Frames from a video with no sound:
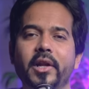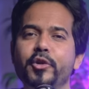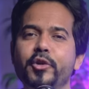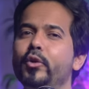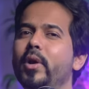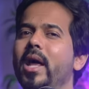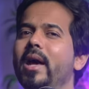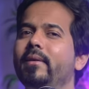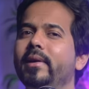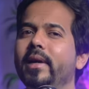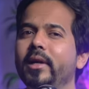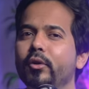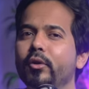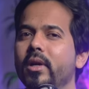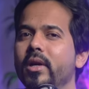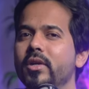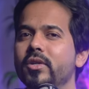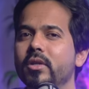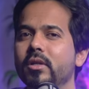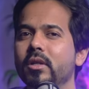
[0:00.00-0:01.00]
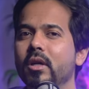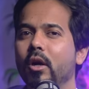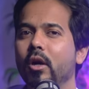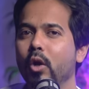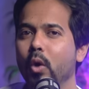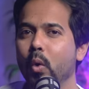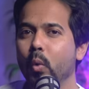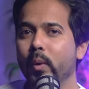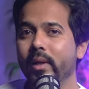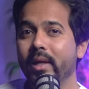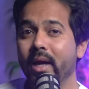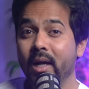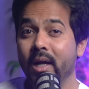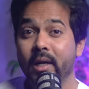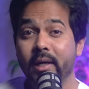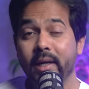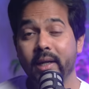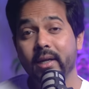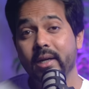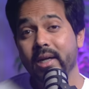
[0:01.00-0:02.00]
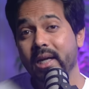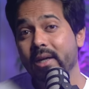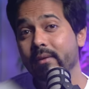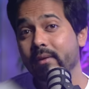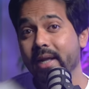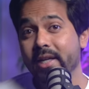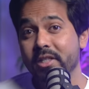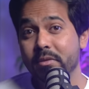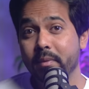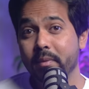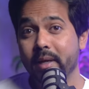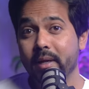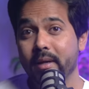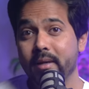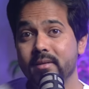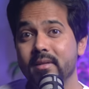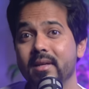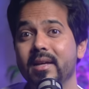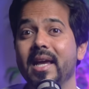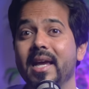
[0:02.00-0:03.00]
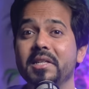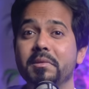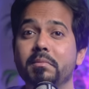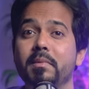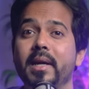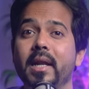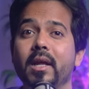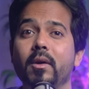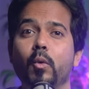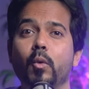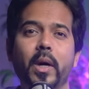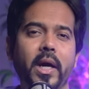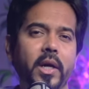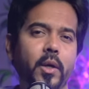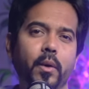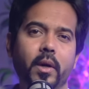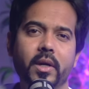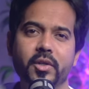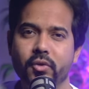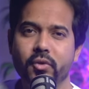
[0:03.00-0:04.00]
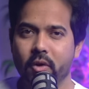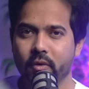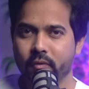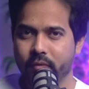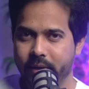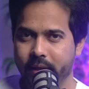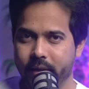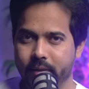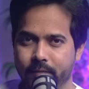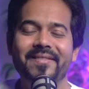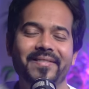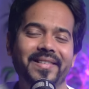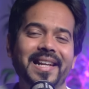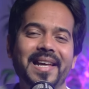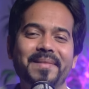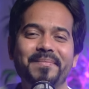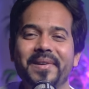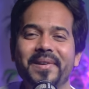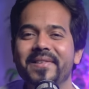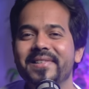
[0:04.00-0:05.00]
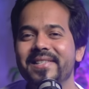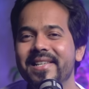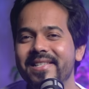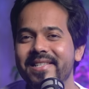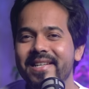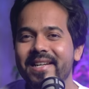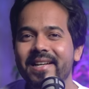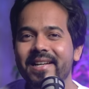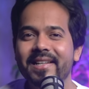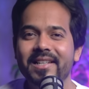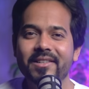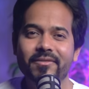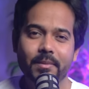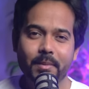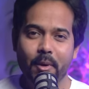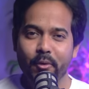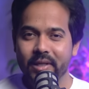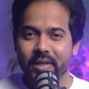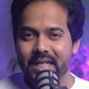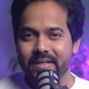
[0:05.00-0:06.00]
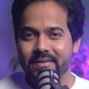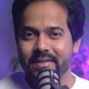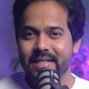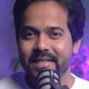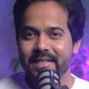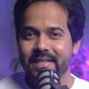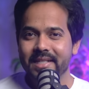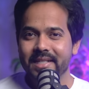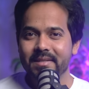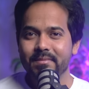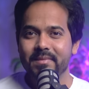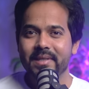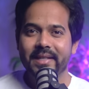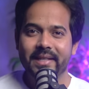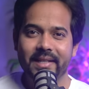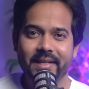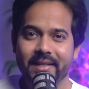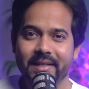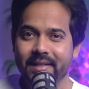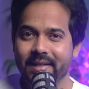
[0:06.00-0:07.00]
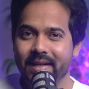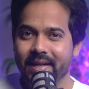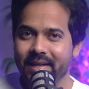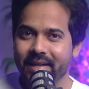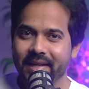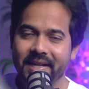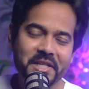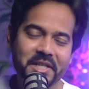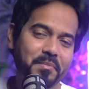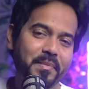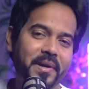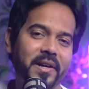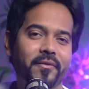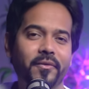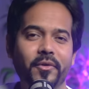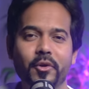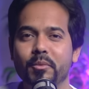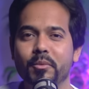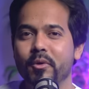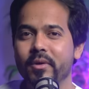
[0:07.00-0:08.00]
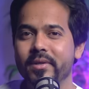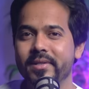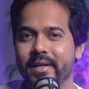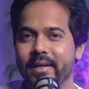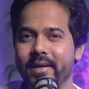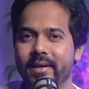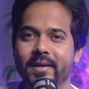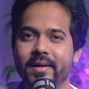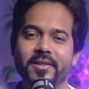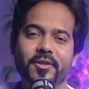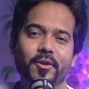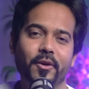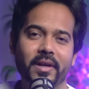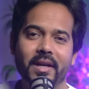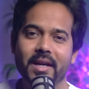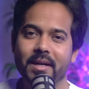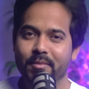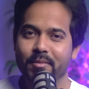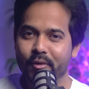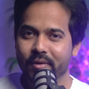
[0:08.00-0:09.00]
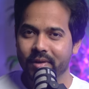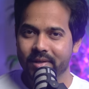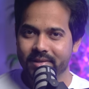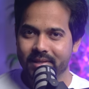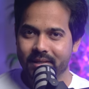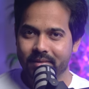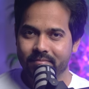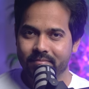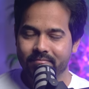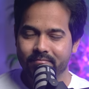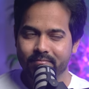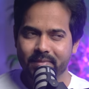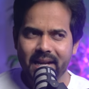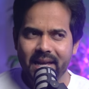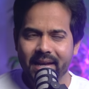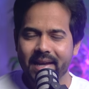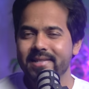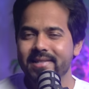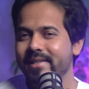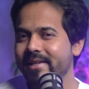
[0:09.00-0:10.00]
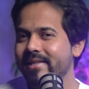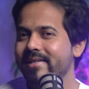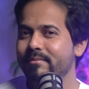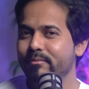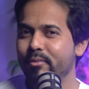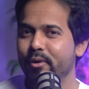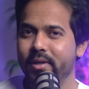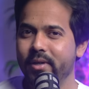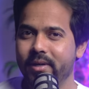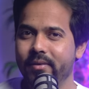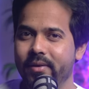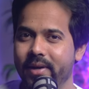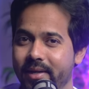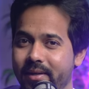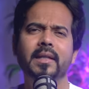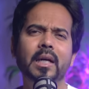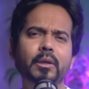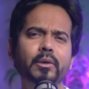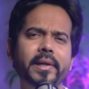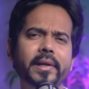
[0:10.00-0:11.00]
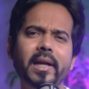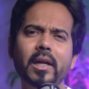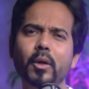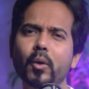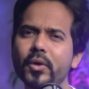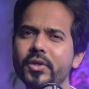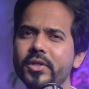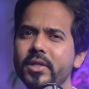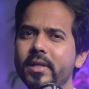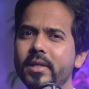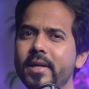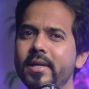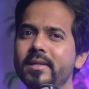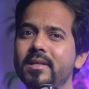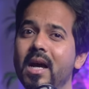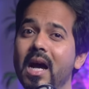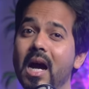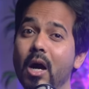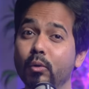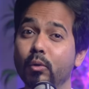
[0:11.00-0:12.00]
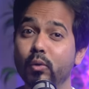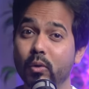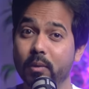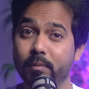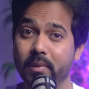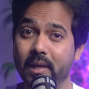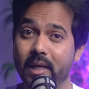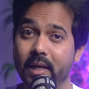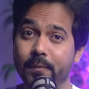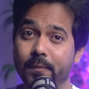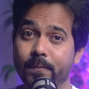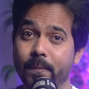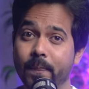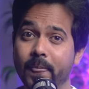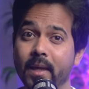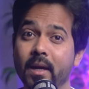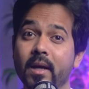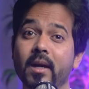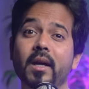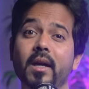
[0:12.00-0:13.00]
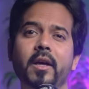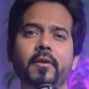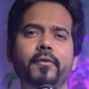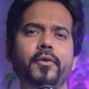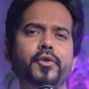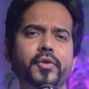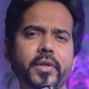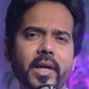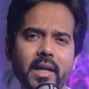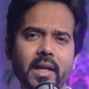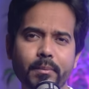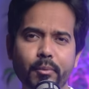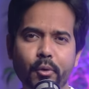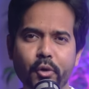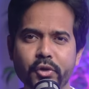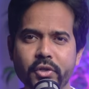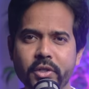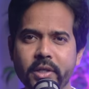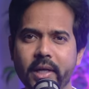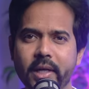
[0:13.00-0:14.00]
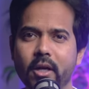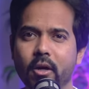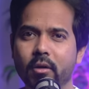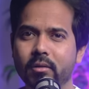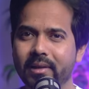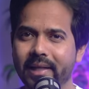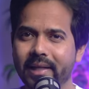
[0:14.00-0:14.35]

you should have an introduction along with highlighting relevant experience, explaining why you are a strong fit. Well, I previously said enough about cover letters, but here I again spend few more seconds talking about the same. But I guess it is important, right? Now the real question is how to apply. If you see an opportunity on